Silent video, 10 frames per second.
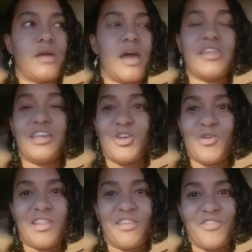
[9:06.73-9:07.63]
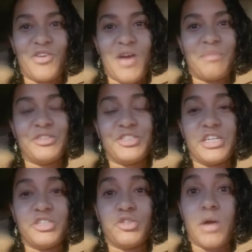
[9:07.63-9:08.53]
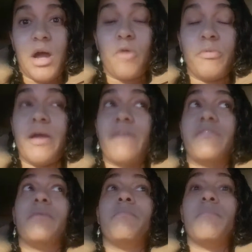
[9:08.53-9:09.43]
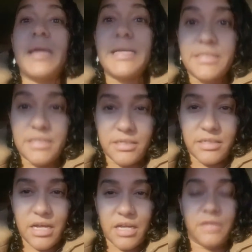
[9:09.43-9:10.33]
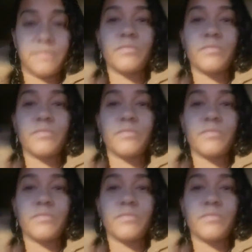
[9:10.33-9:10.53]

I thank you, I love you, I appreciate you. I hope you have an amazing day.